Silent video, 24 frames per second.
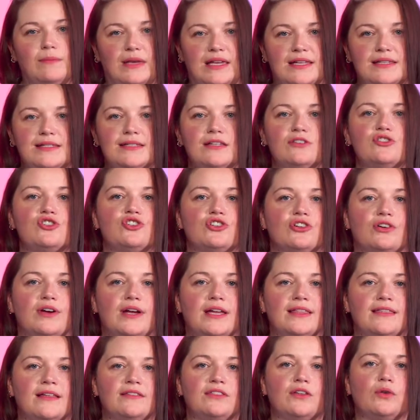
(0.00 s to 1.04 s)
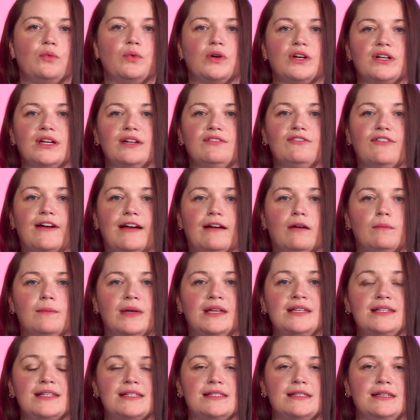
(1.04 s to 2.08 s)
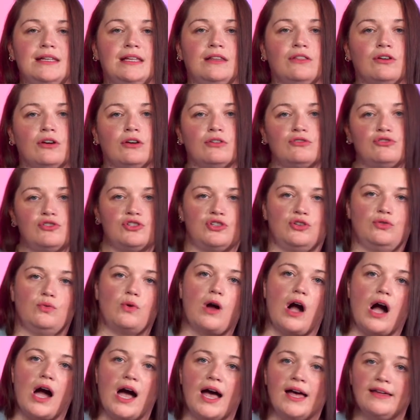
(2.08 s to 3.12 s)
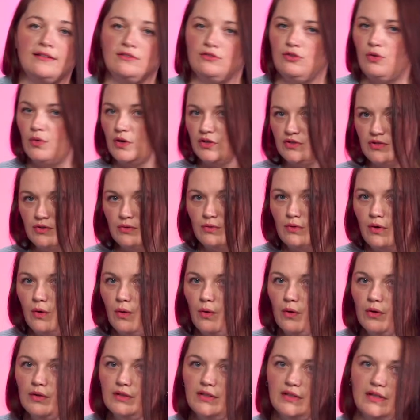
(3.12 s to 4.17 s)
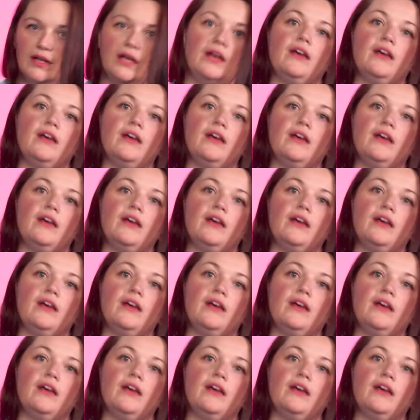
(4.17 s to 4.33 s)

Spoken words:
means ensuring that the work environment is neither too hot nor too cold,